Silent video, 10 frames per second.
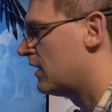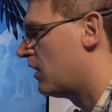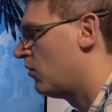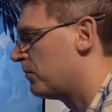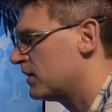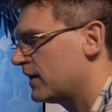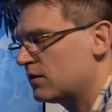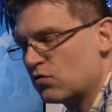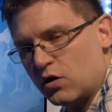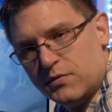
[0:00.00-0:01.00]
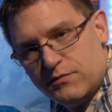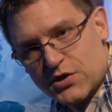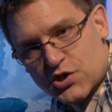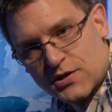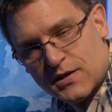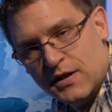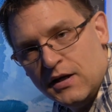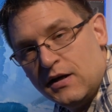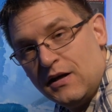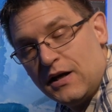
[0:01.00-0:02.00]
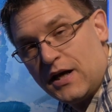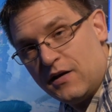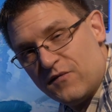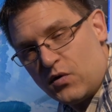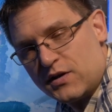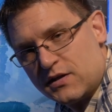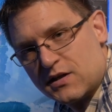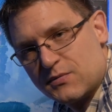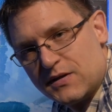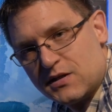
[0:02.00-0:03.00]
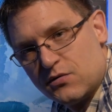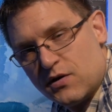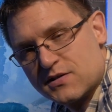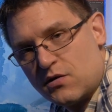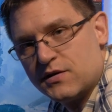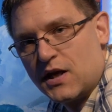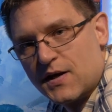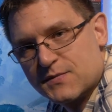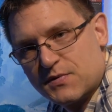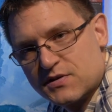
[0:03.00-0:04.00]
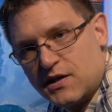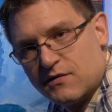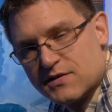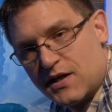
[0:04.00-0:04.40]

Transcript: now play Dolby Vision in 120Hz on the Xbox Series